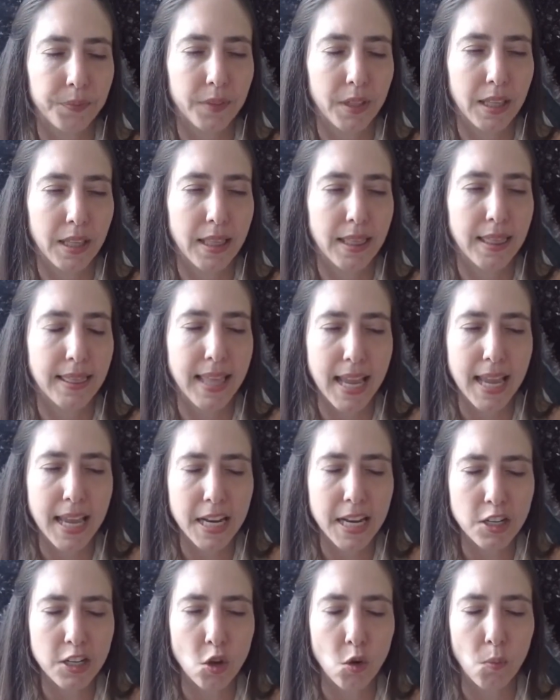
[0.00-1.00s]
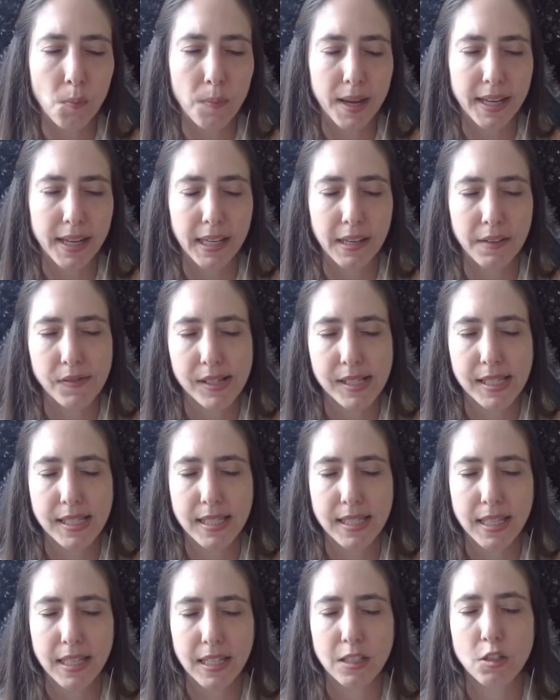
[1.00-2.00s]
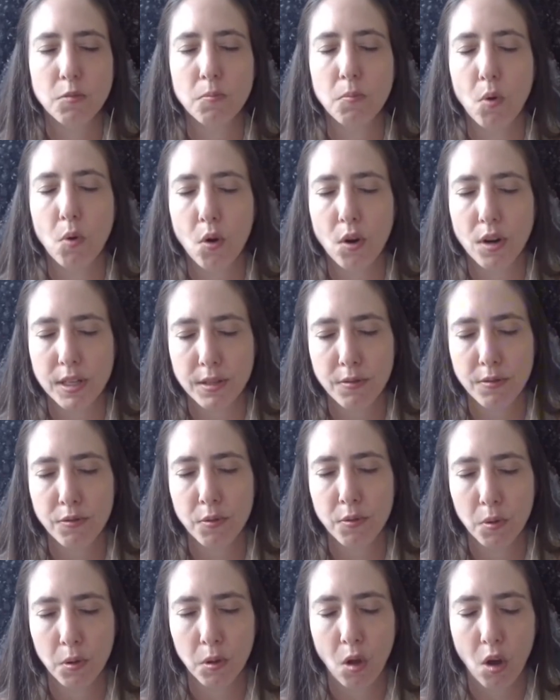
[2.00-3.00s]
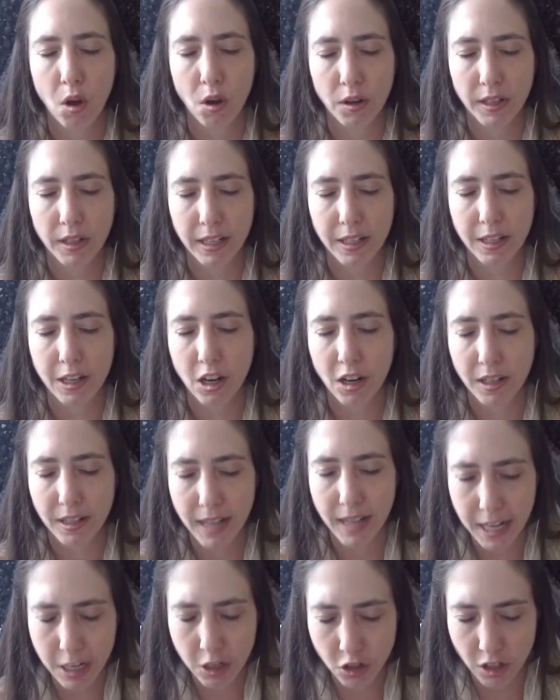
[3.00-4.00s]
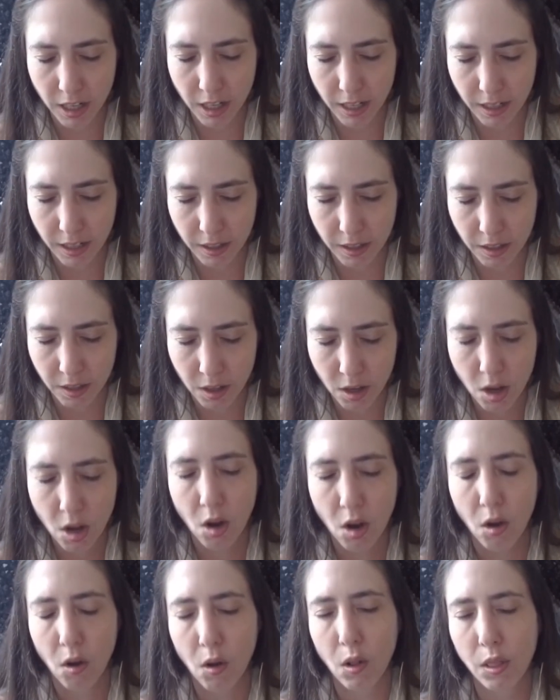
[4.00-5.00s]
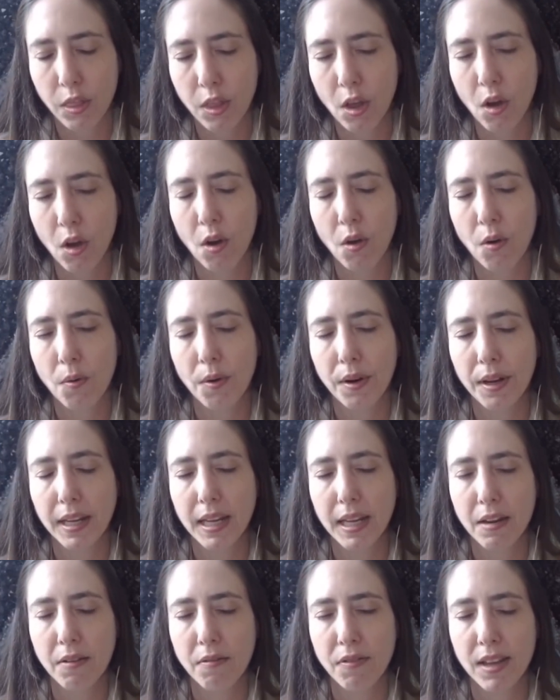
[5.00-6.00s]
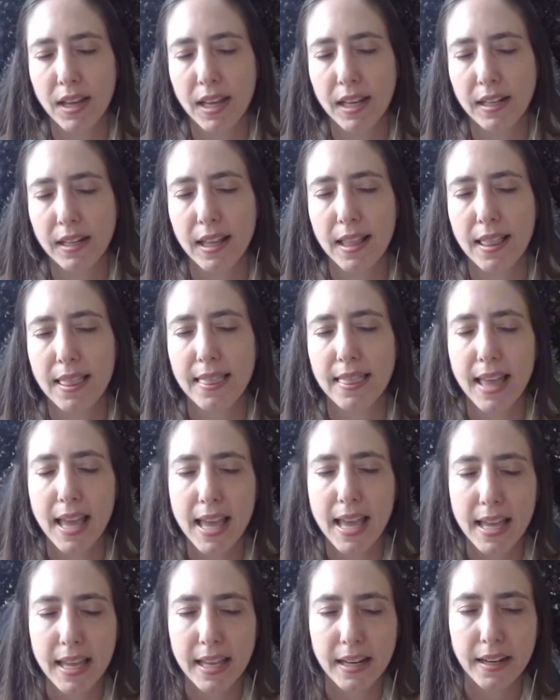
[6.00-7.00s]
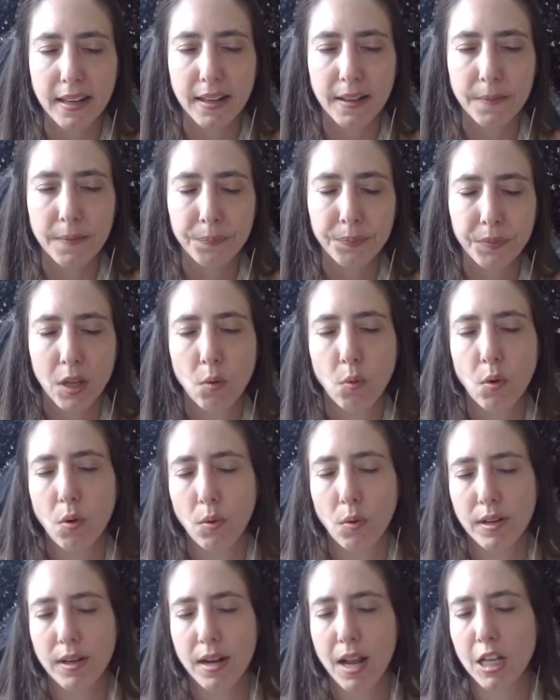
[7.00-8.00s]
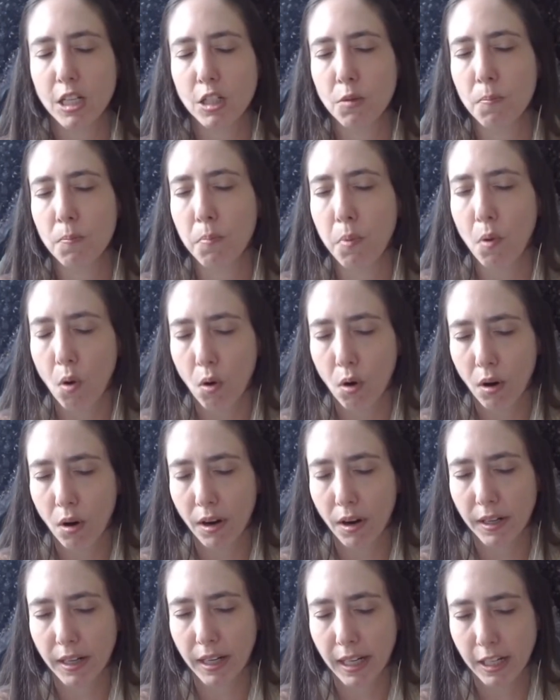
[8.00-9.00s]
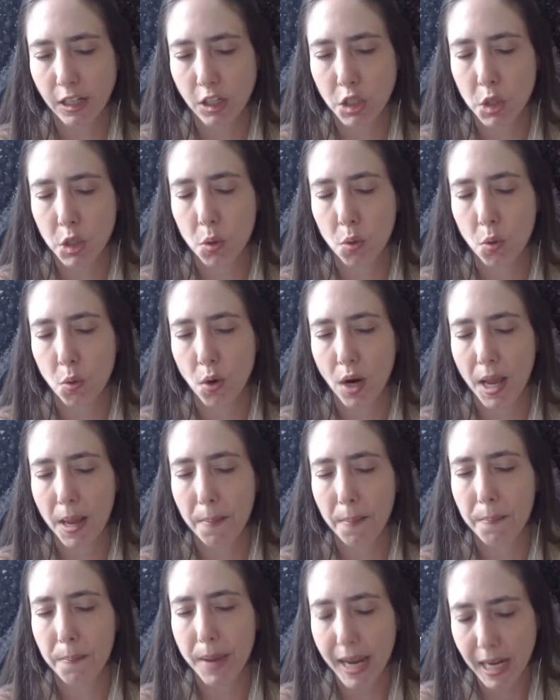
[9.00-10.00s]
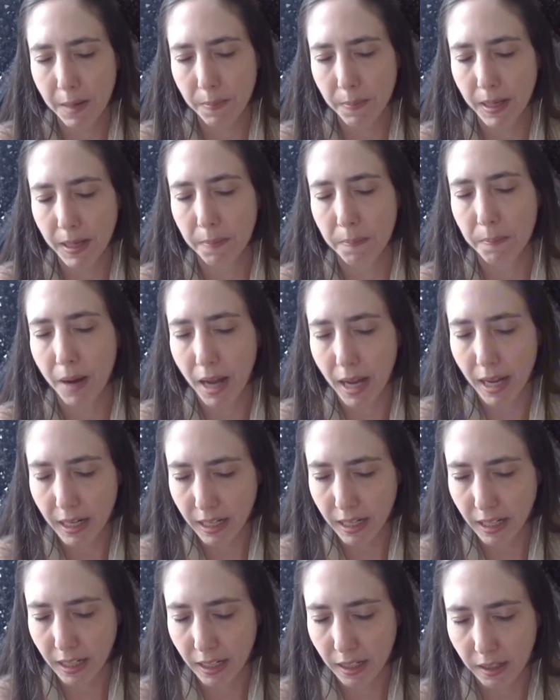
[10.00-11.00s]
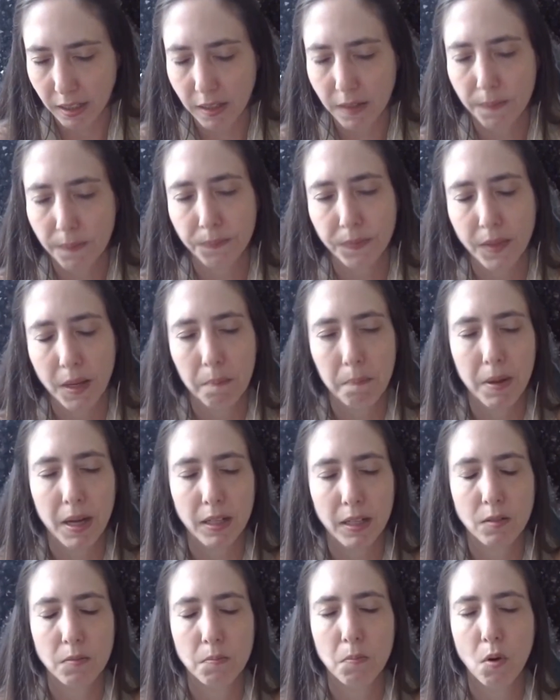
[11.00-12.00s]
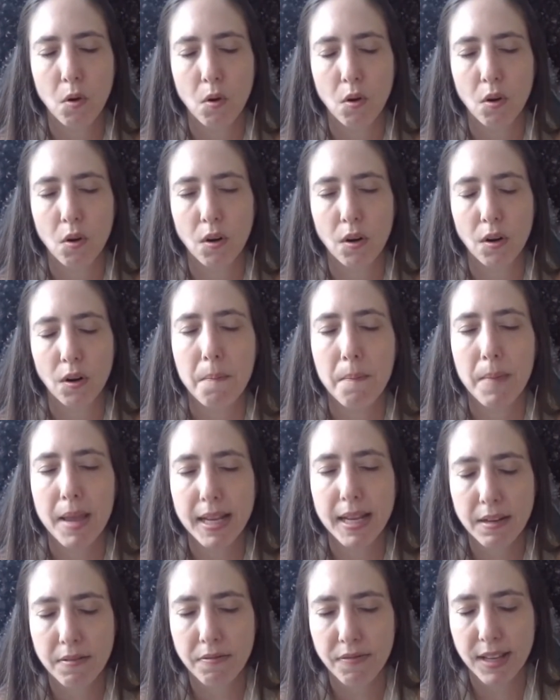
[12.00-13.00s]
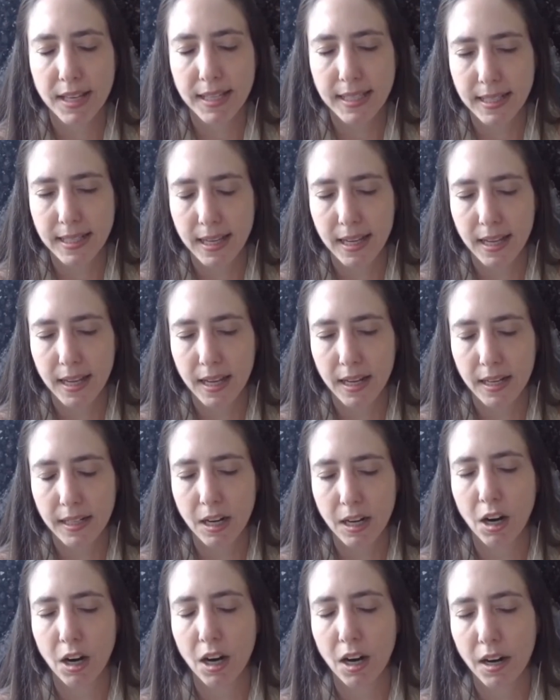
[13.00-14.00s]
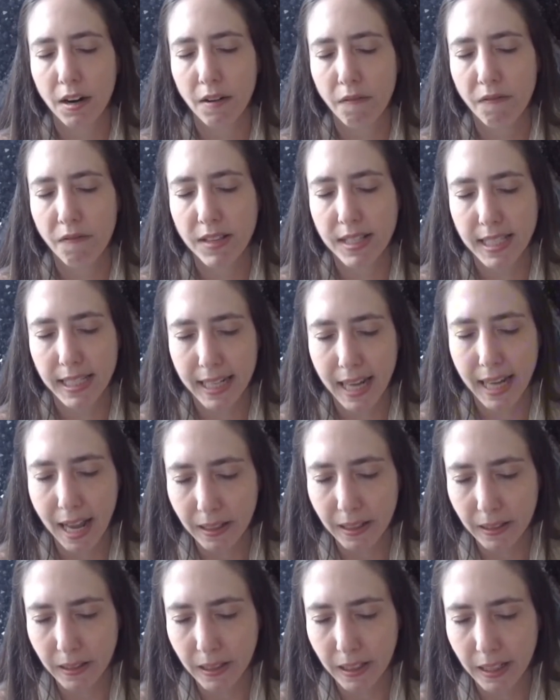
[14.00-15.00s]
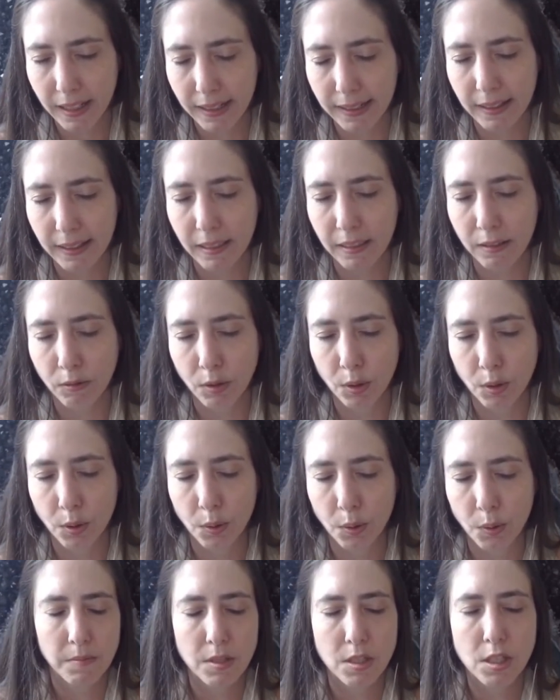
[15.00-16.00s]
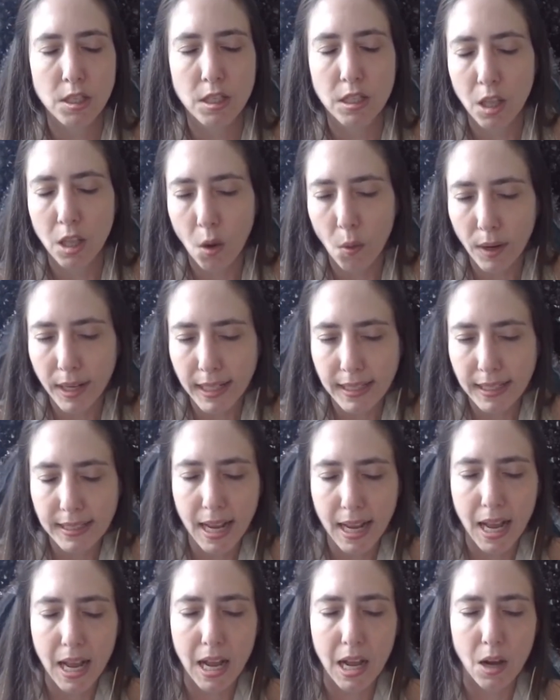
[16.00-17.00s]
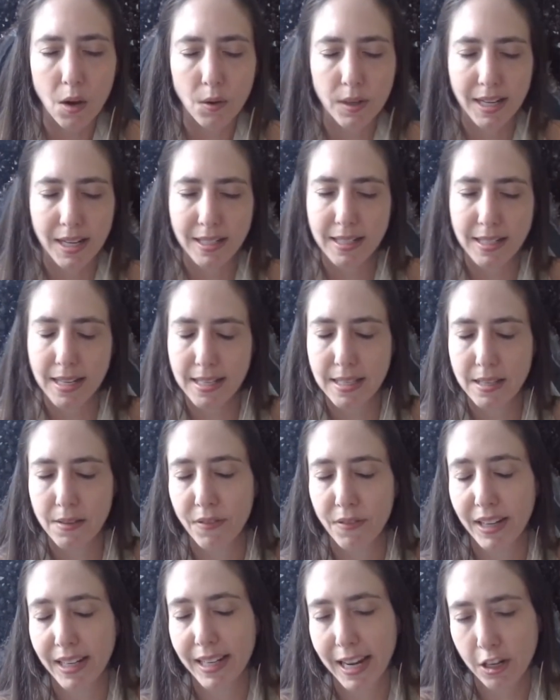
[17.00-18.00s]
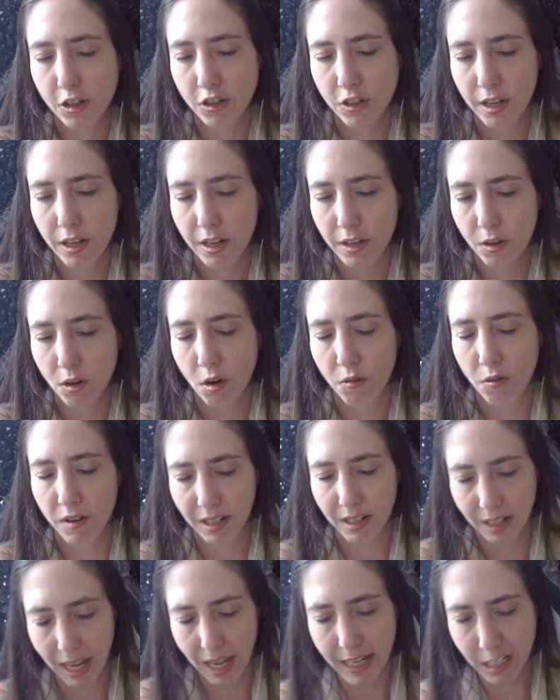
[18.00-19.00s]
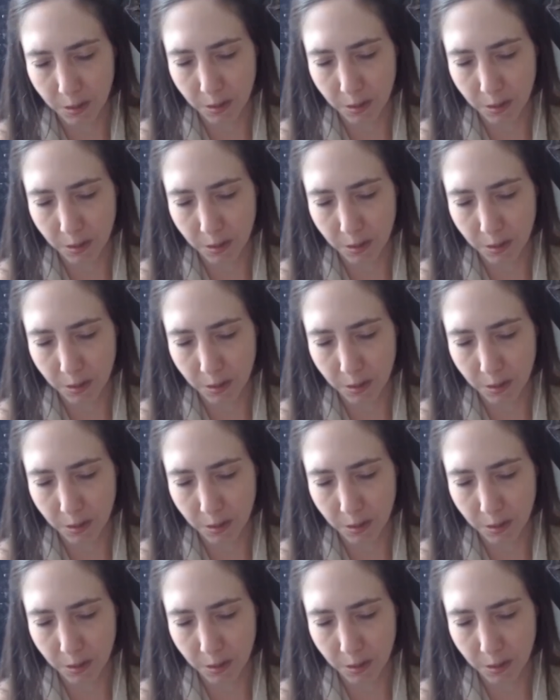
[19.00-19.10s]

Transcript: Then you may even see it more as a full-on incarnation, although even then we were not born into a baby body, but more manifested our physicality through slowing down and densification of our light